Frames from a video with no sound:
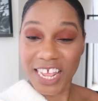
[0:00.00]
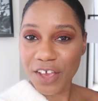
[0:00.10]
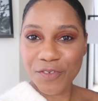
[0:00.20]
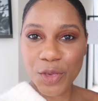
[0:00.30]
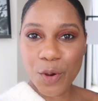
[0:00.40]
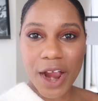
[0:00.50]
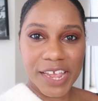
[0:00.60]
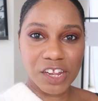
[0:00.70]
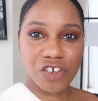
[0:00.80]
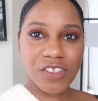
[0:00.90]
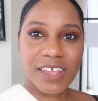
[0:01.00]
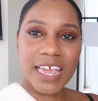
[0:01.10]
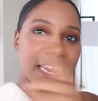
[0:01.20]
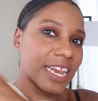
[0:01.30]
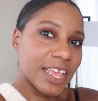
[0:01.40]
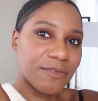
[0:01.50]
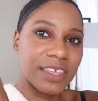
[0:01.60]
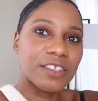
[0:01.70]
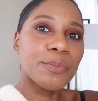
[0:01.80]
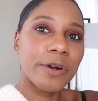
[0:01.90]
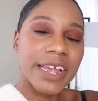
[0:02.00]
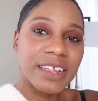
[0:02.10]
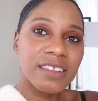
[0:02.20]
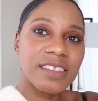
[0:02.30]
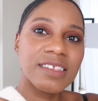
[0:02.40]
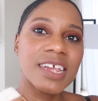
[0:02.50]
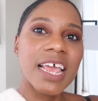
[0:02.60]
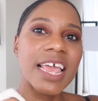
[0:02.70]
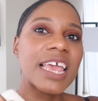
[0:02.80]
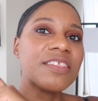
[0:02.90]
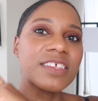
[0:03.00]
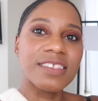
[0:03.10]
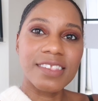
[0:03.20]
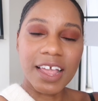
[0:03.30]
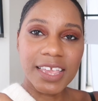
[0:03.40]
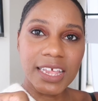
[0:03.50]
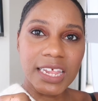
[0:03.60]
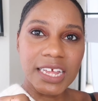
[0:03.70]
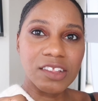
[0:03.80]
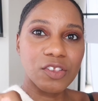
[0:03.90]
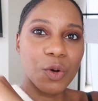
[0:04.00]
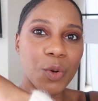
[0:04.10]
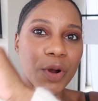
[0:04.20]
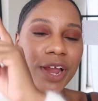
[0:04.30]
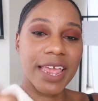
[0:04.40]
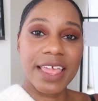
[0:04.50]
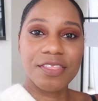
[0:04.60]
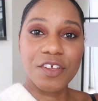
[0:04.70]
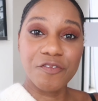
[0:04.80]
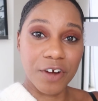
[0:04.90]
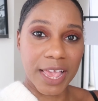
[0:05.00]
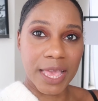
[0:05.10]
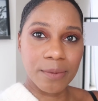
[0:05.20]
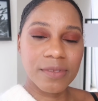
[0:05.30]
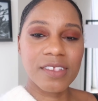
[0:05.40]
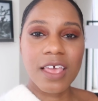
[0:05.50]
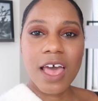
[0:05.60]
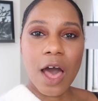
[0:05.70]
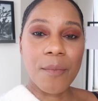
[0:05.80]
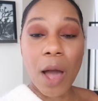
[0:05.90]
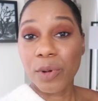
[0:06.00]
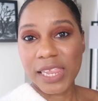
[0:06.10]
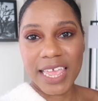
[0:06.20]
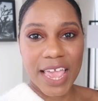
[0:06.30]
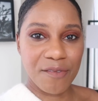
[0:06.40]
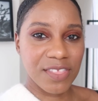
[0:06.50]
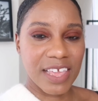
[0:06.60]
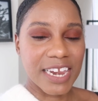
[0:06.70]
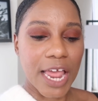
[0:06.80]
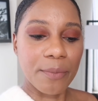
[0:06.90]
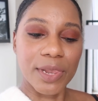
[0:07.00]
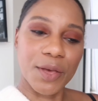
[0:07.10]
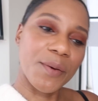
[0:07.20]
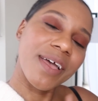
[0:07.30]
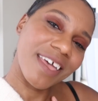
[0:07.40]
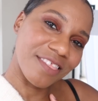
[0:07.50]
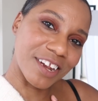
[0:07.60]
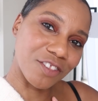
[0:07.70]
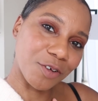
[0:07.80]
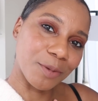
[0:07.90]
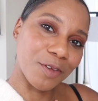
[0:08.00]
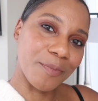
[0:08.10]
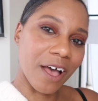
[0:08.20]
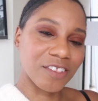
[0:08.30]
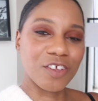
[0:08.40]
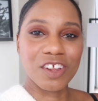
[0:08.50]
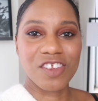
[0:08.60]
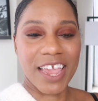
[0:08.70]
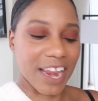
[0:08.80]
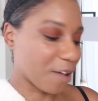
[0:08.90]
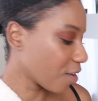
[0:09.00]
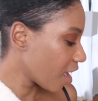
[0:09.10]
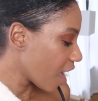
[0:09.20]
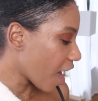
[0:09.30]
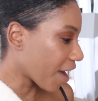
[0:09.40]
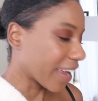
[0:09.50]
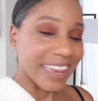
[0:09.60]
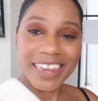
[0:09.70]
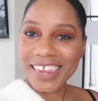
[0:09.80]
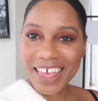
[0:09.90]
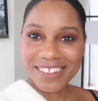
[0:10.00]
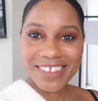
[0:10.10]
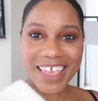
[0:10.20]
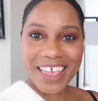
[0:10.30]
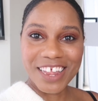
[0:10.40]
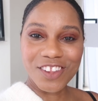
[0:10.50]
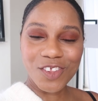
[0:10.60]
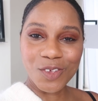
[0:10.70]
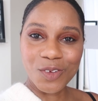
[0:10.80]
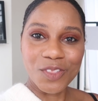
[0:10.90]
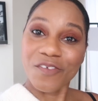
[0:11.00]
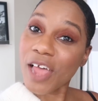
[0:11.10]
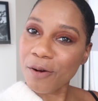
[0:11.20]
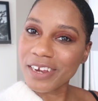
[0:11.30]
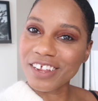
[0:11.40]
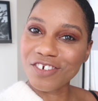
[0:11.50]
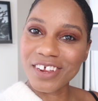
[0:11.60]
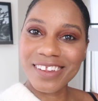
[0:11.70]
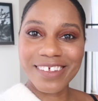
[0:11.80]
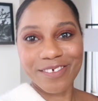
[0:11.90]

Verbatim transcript: any of you are interested in any of these prints in the succulents or in the frames um, i will link everything down below in the description box you can check it out all right let's head to the flower district